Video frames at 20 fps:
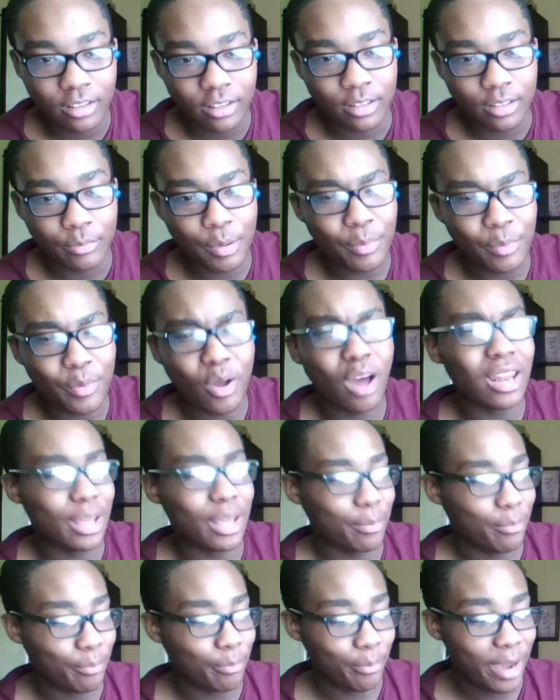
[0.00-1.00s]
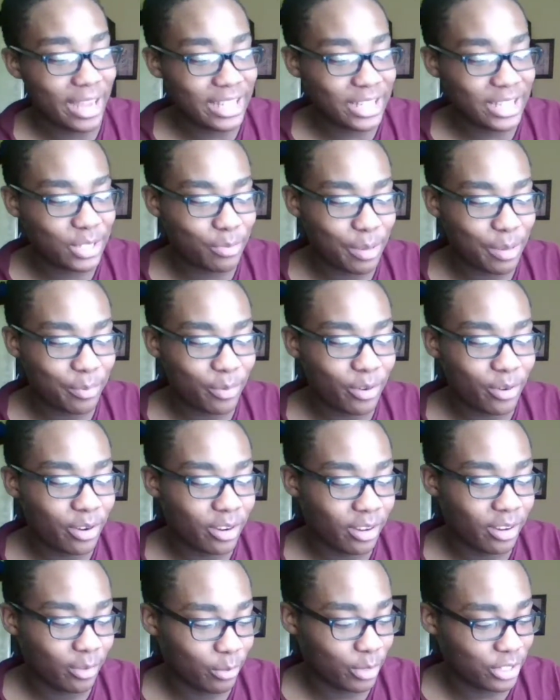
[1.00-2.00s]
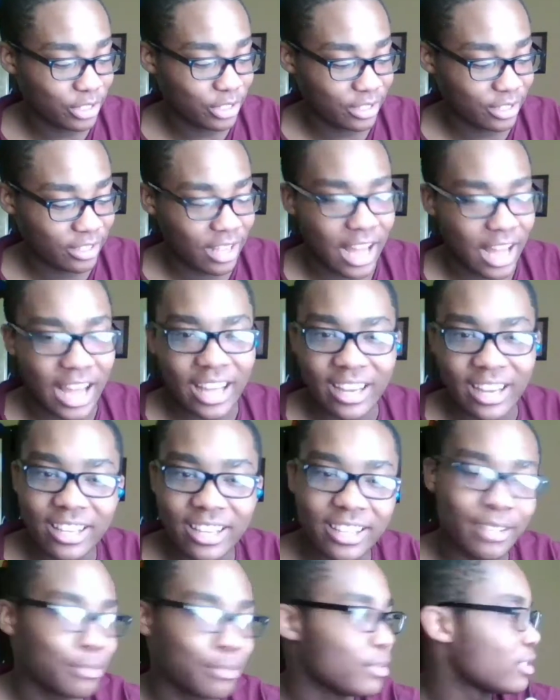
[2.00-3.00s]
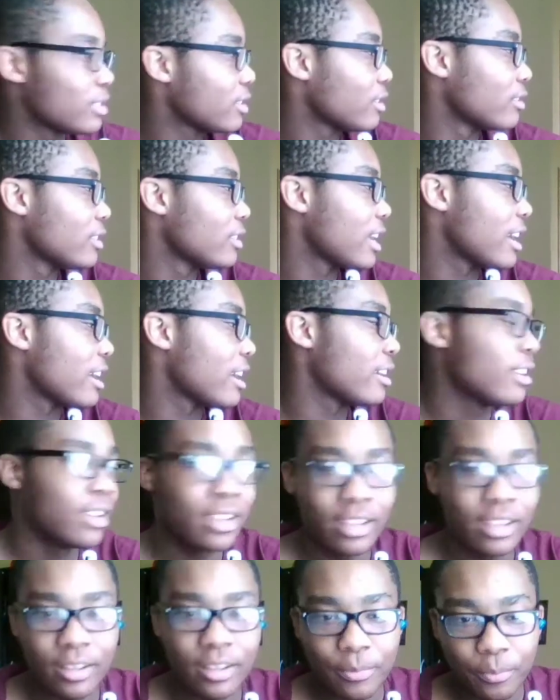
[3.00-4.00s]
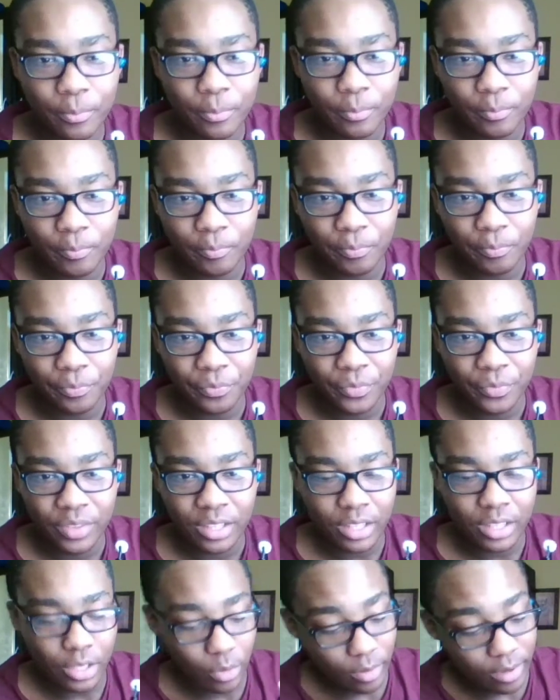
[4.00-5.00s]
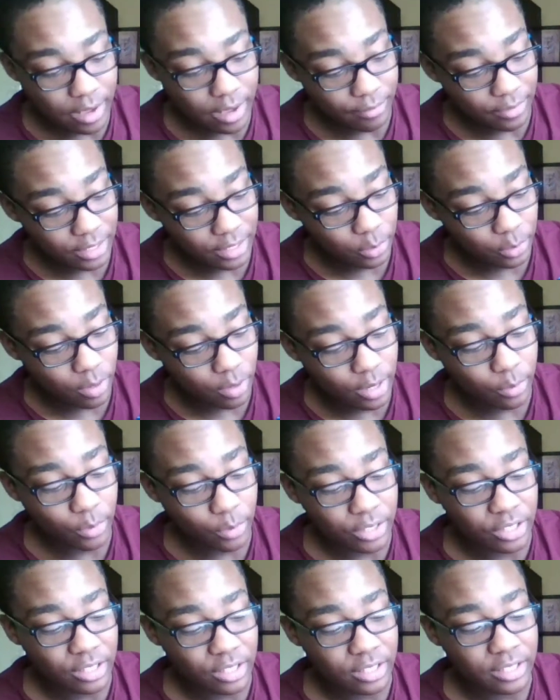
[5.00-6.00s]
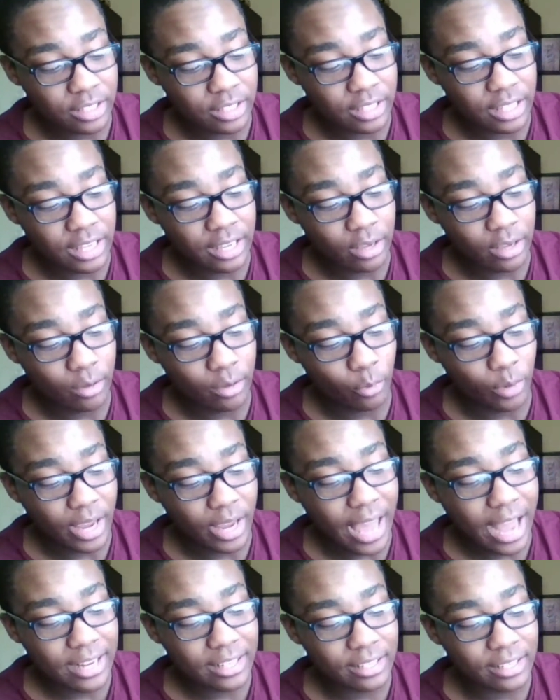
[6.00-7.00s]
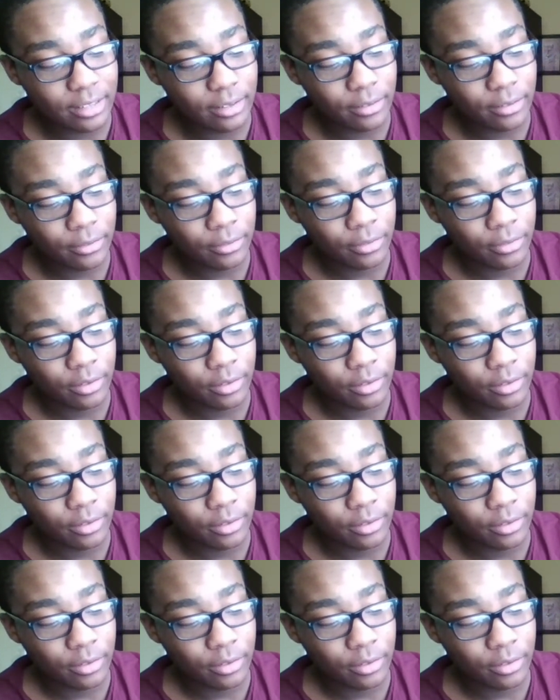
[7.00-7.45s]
people call it Minesweeper, which is odd. So, yeah. Then you have this one, which is the reactive.